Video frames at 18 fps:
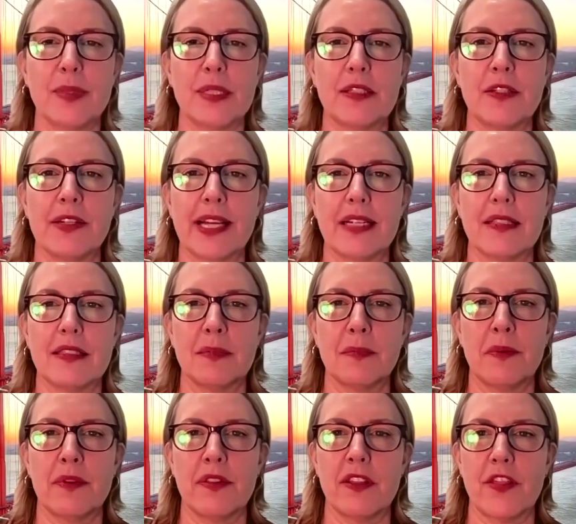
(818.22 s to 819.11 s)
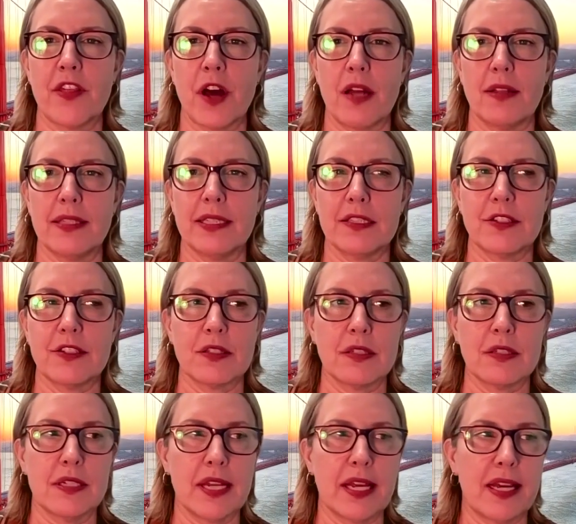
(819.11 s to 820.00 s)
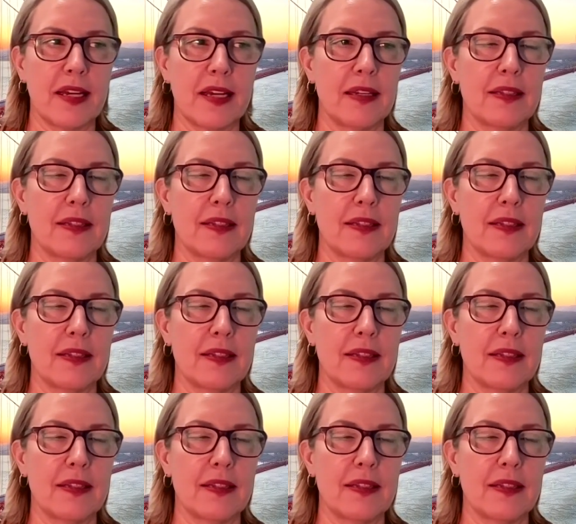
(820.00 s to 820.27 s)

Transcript: we look at some of the thought leaders today,